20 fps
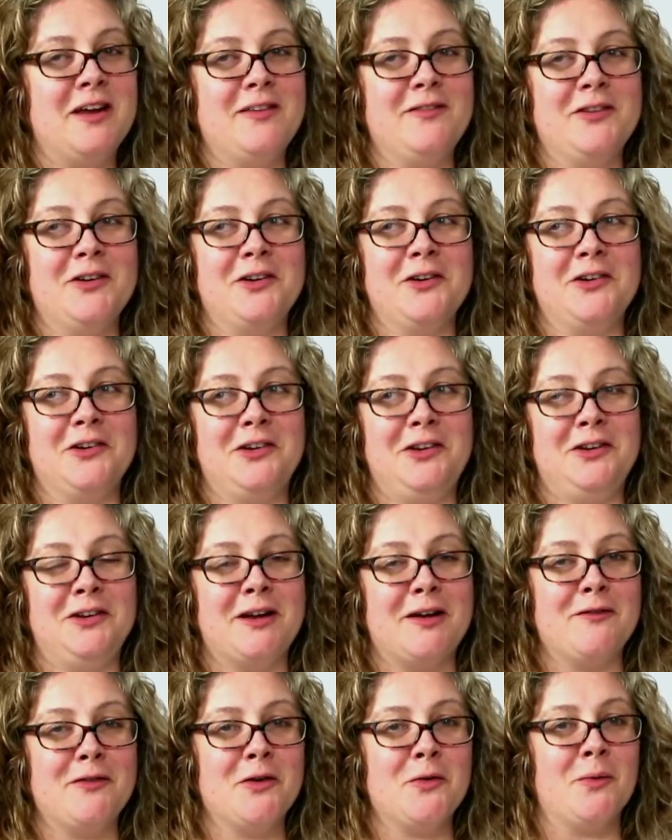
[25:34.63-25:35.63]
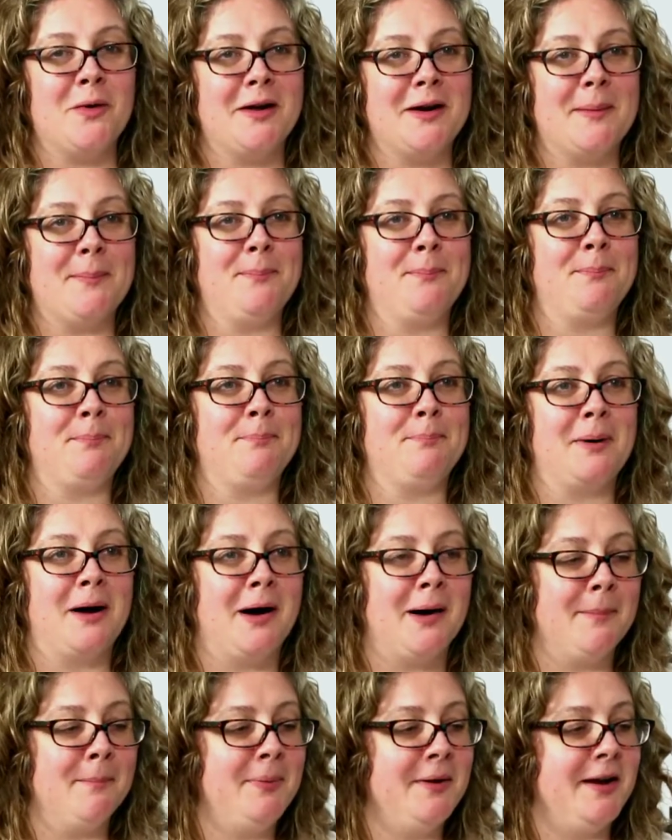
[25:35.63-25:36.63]
I th- I you think never you never want to
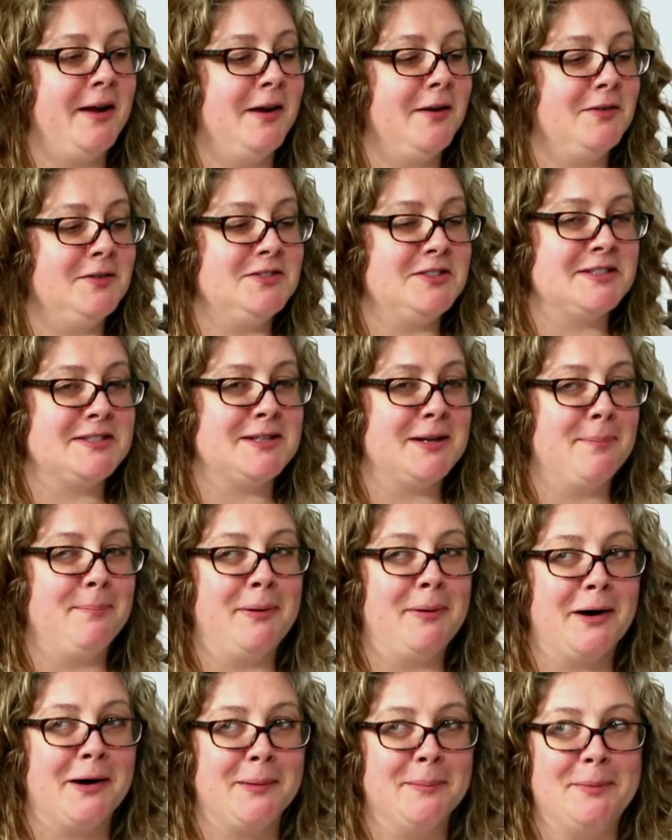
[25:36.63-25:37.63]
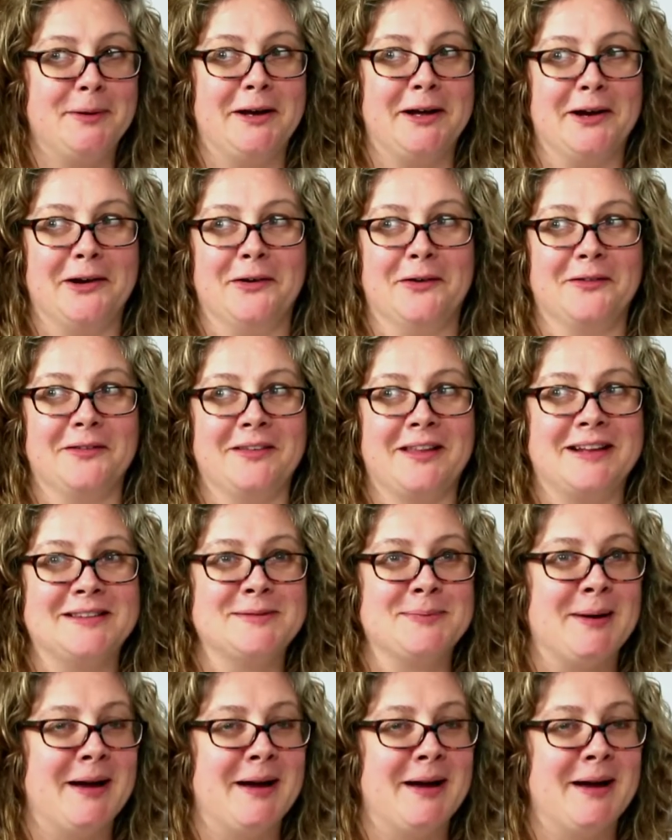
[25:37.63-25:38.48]
pump it out just to pump it out.